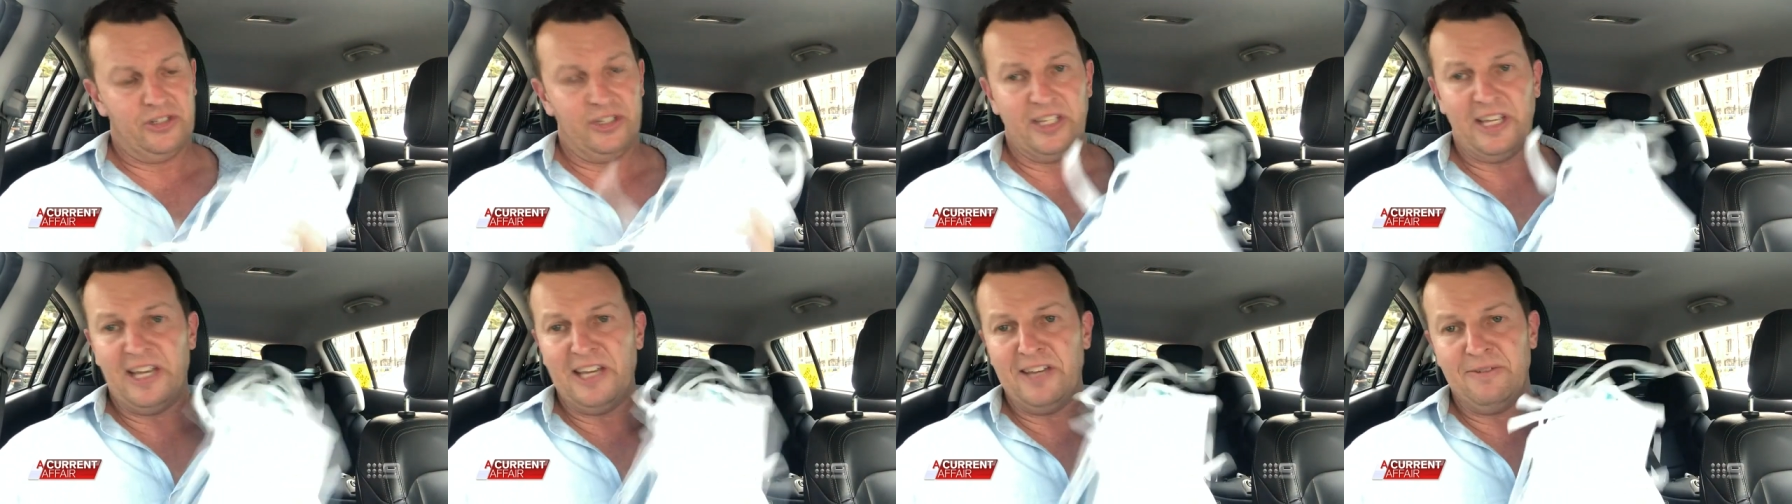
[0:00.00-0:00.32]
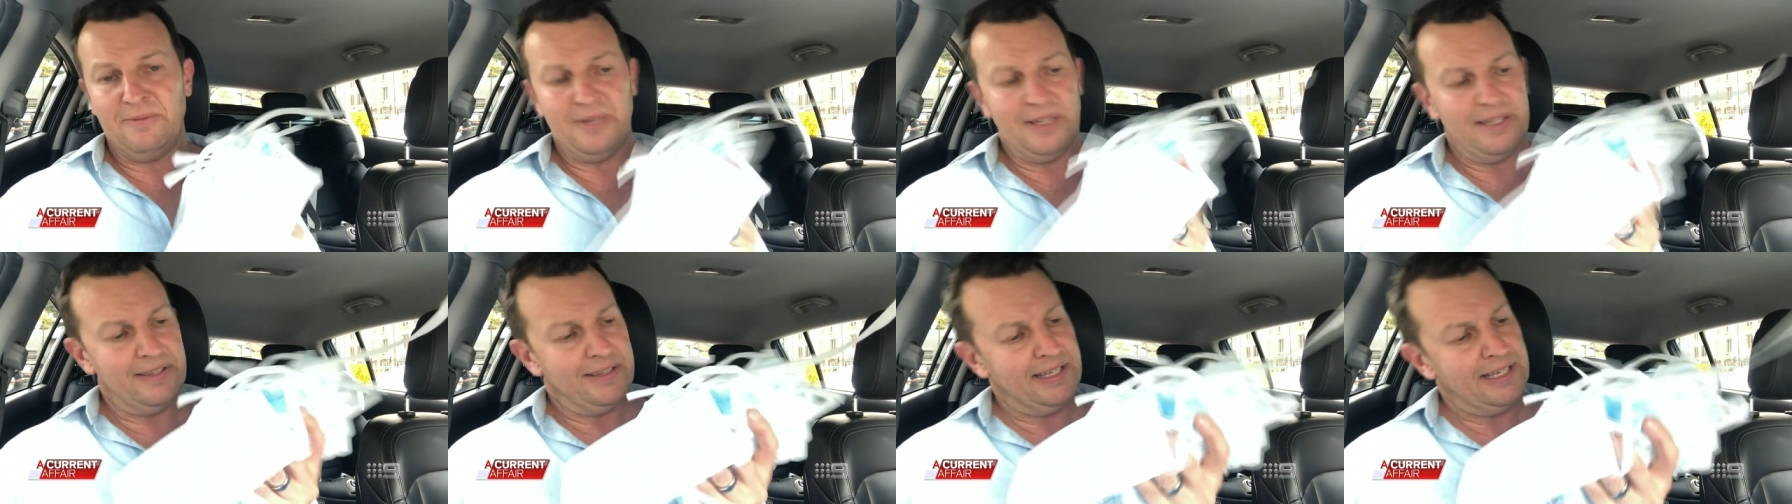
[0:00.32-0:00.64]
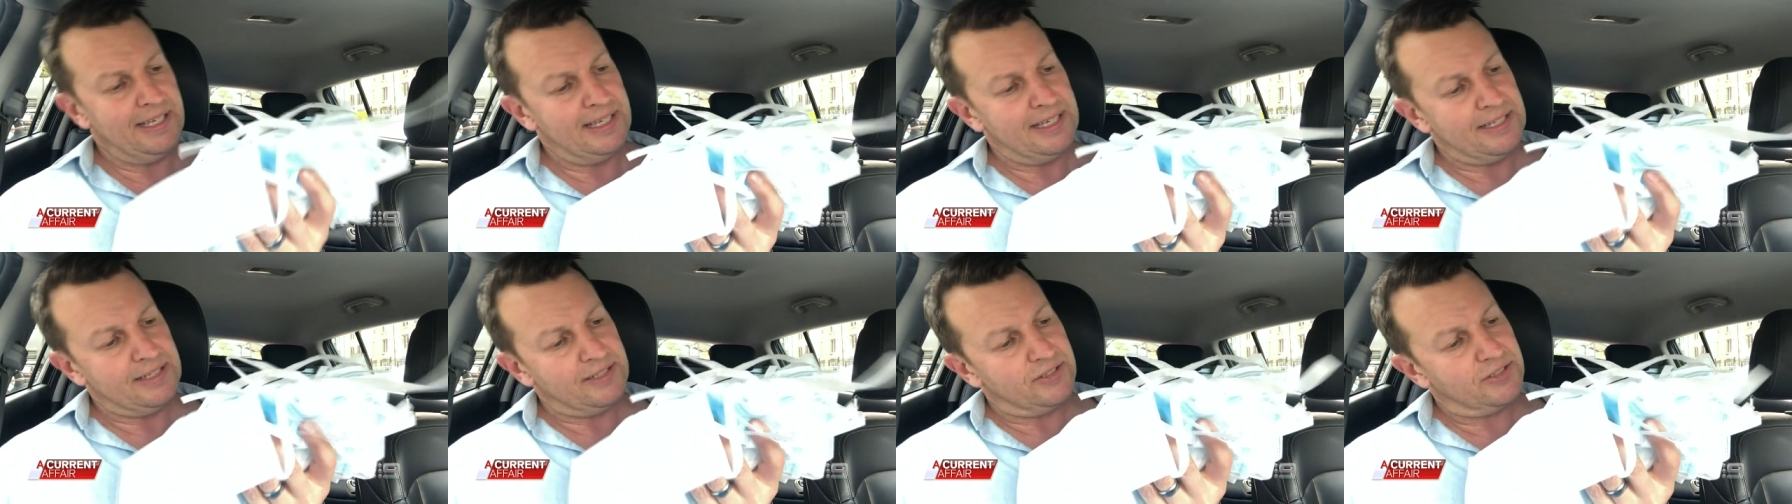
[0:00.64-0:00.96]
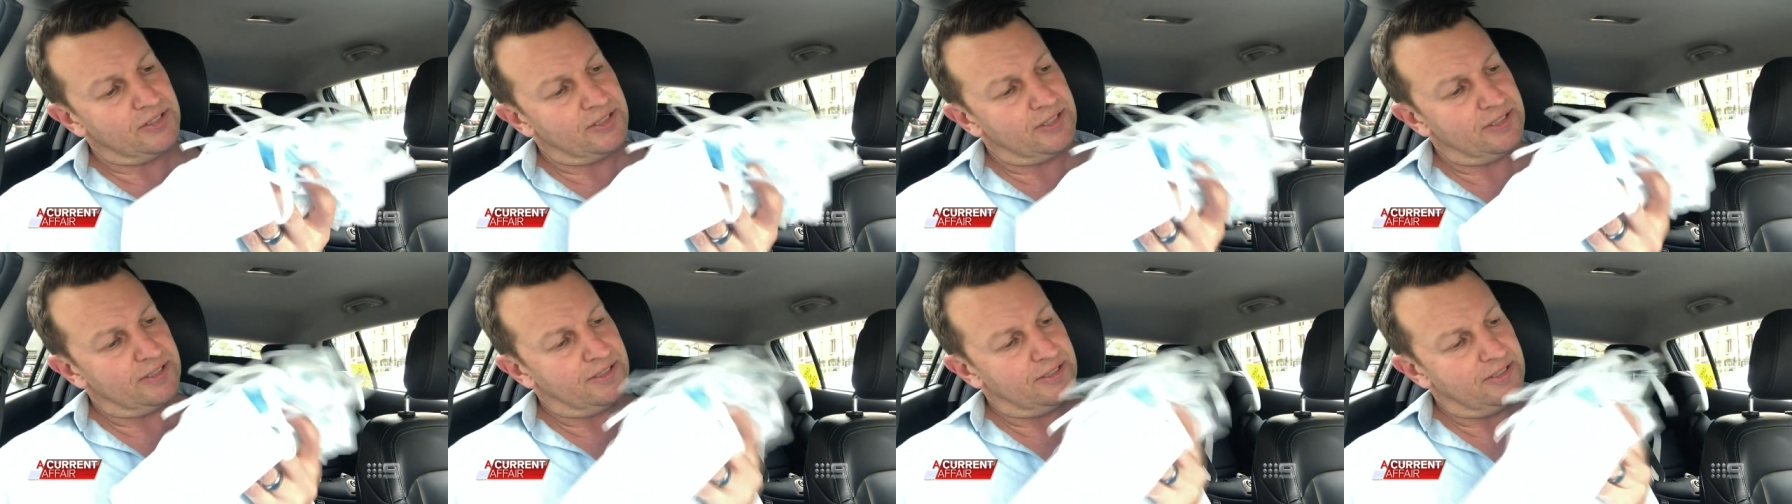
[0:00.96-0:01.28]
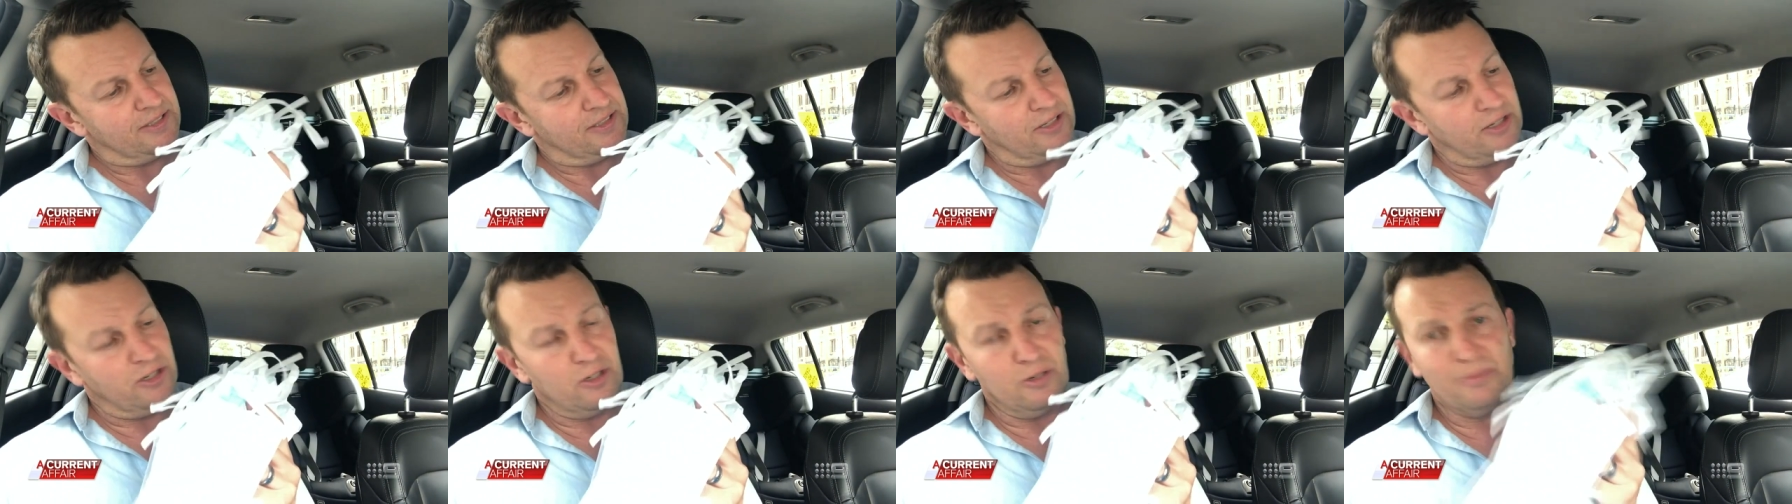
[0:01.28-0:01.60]
she gave me these,
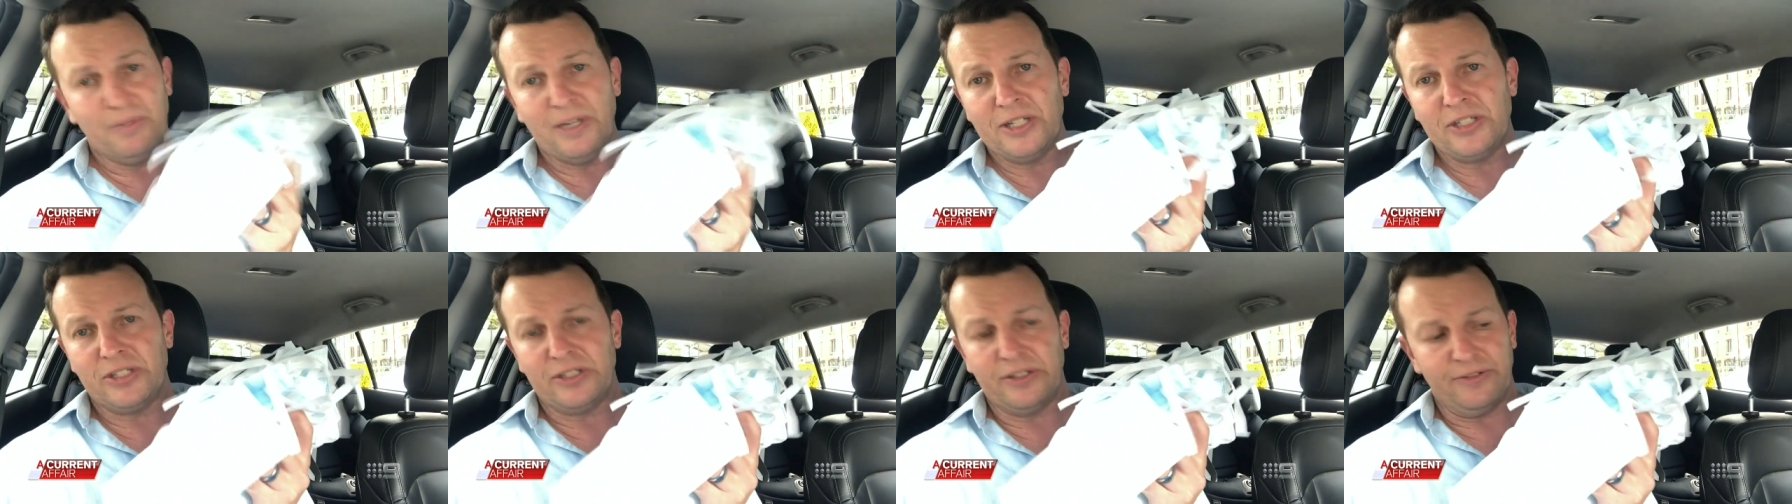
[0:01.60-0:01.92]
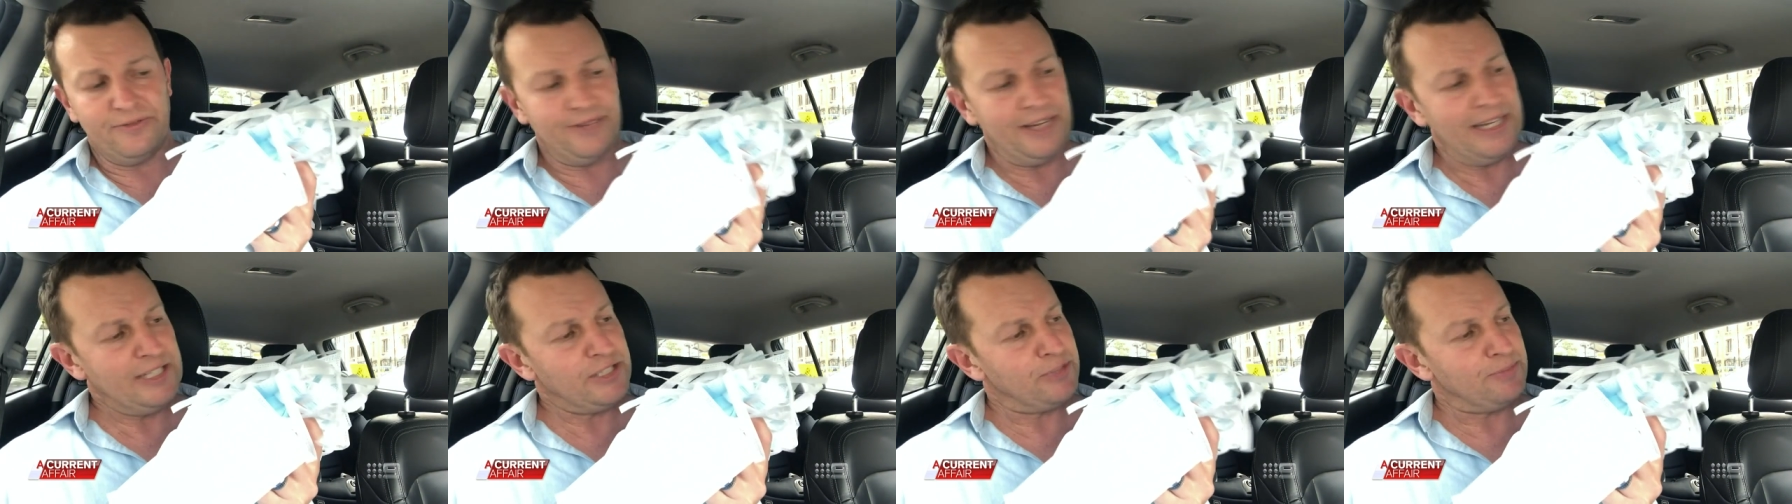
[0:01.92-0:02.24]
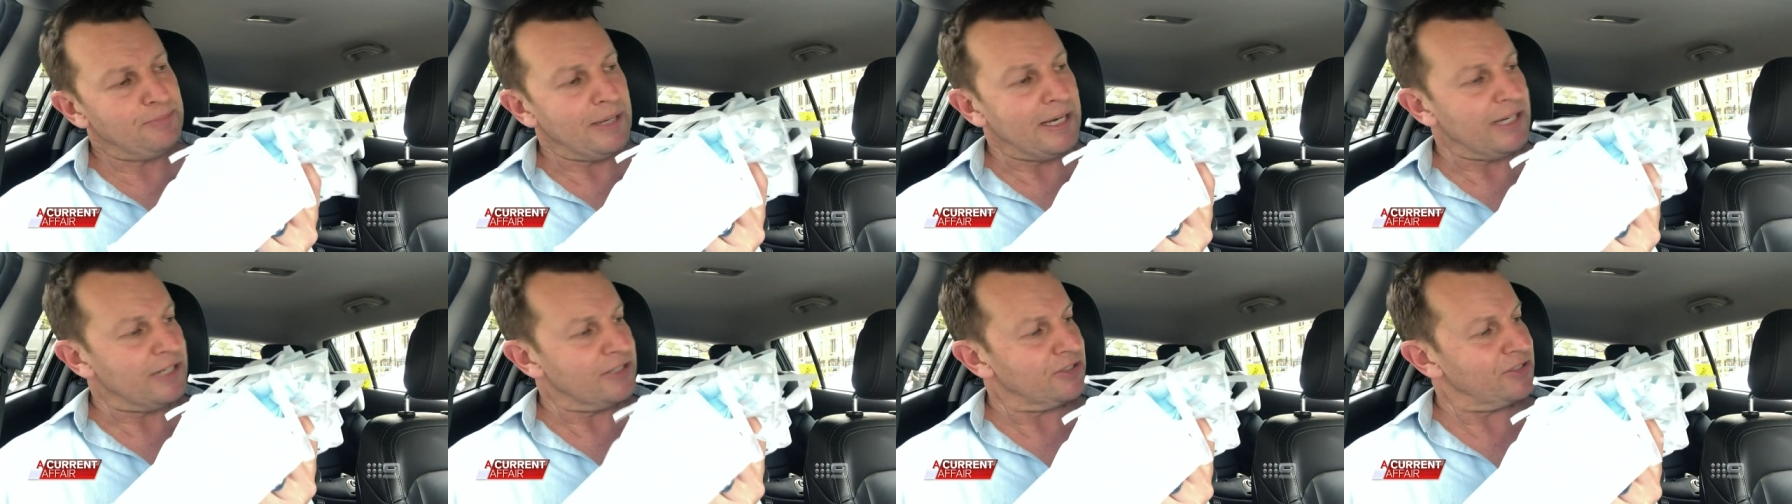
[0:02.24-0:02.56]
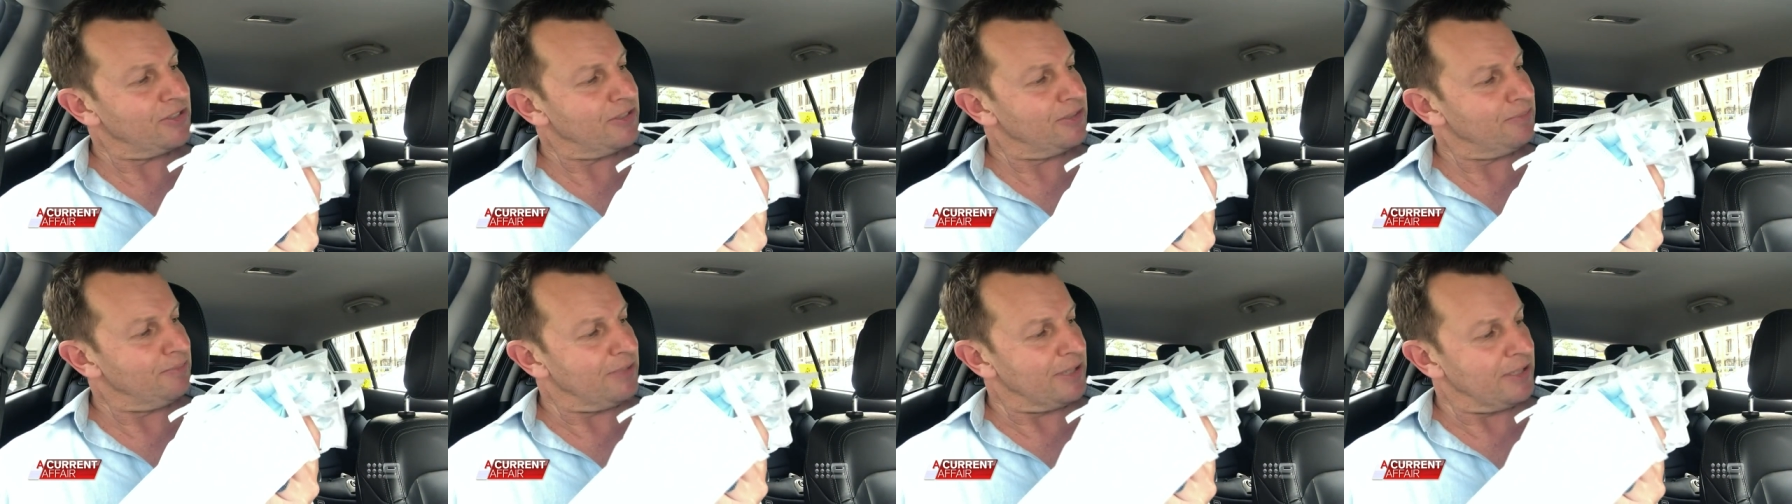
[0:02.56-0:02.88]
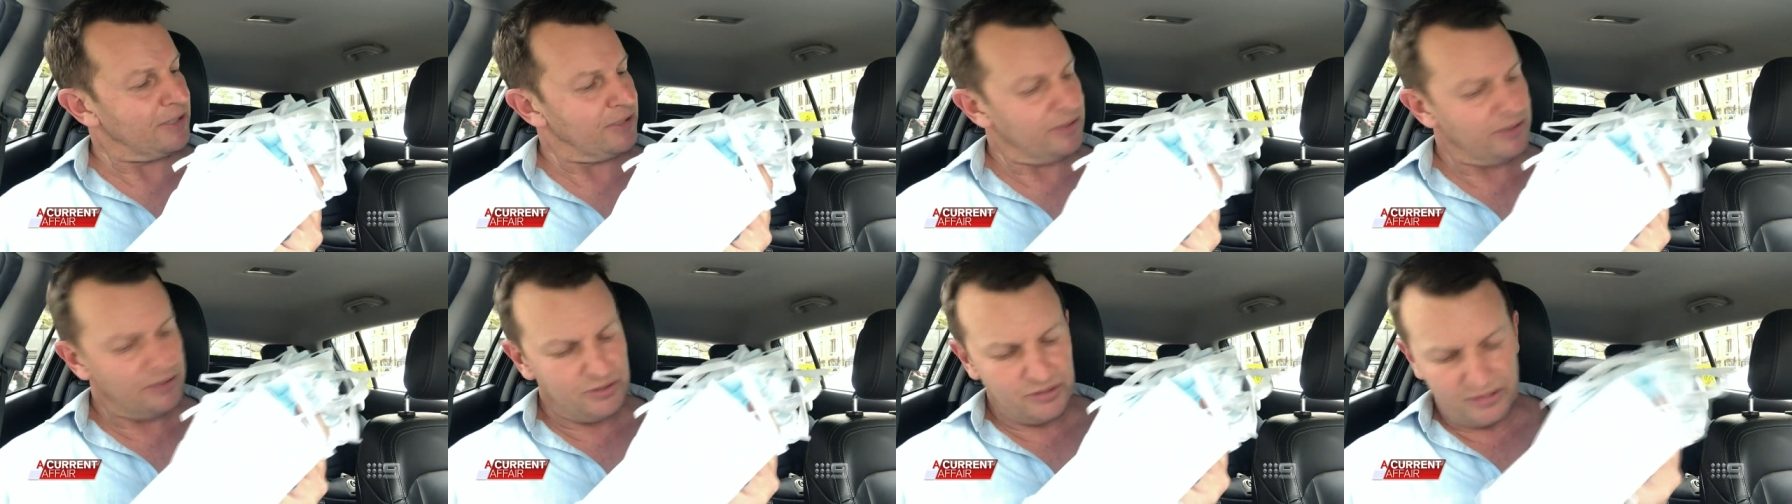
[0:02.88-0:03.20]
a whole bunch of face masks,
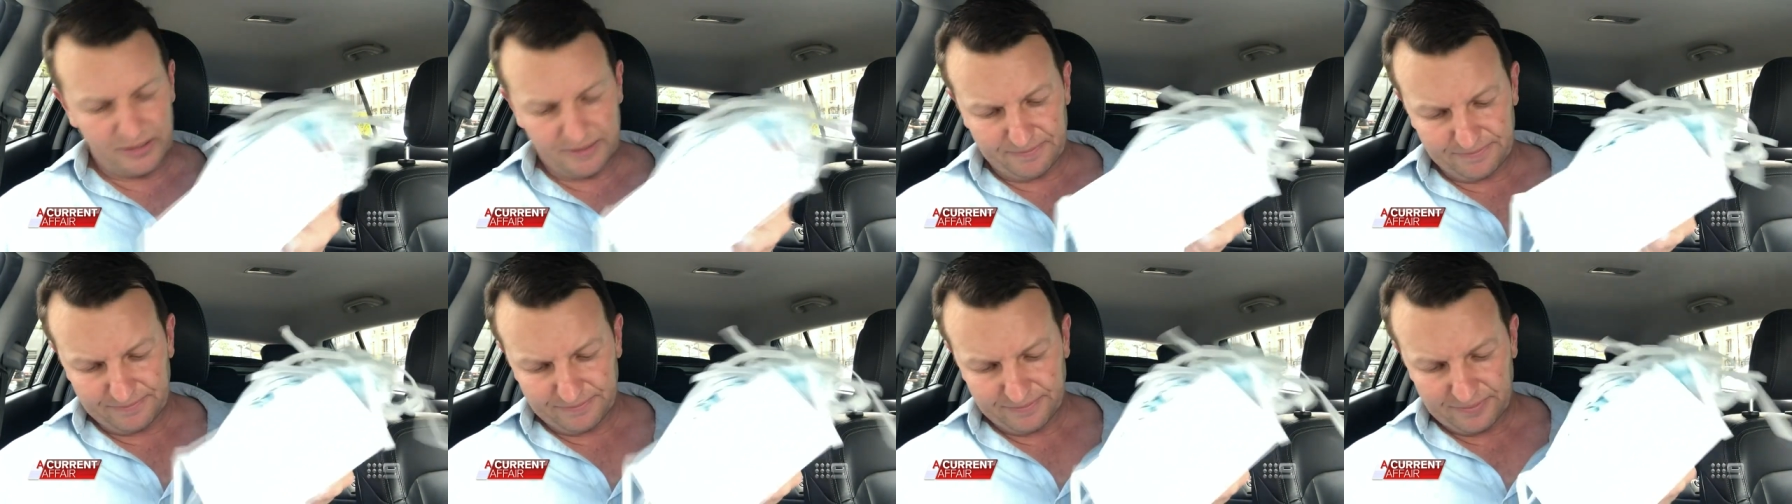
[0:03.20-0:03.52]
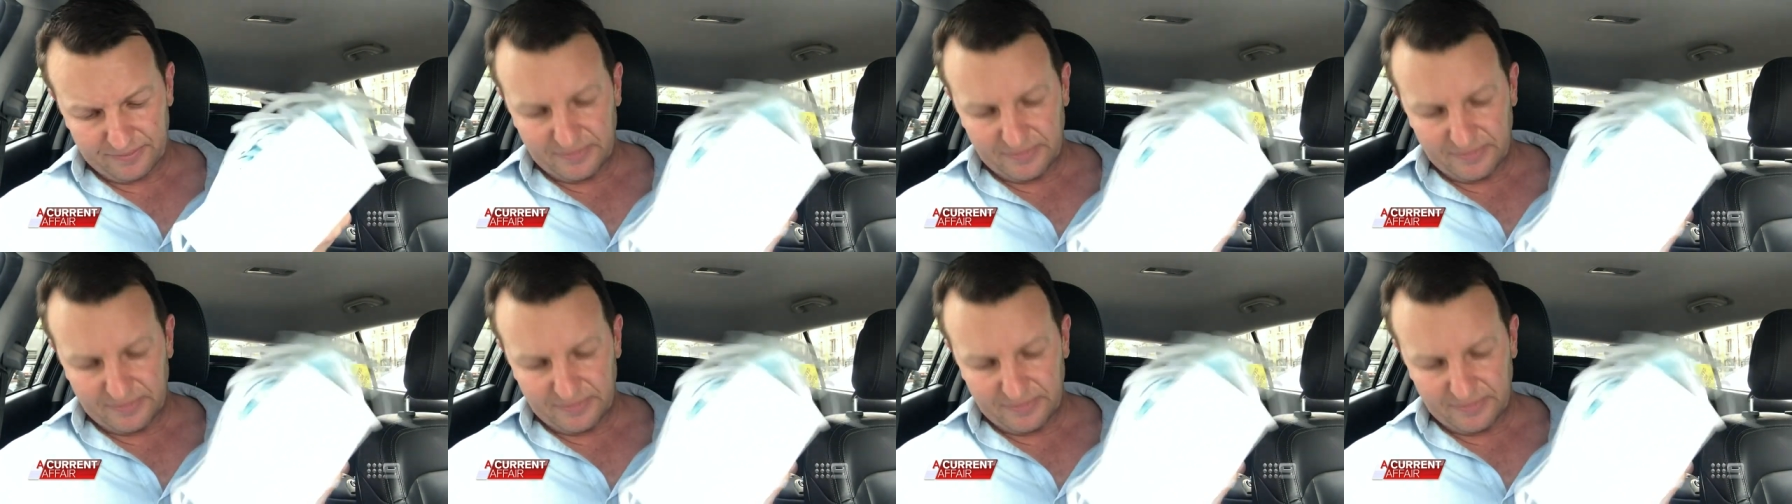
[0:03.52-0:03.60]
because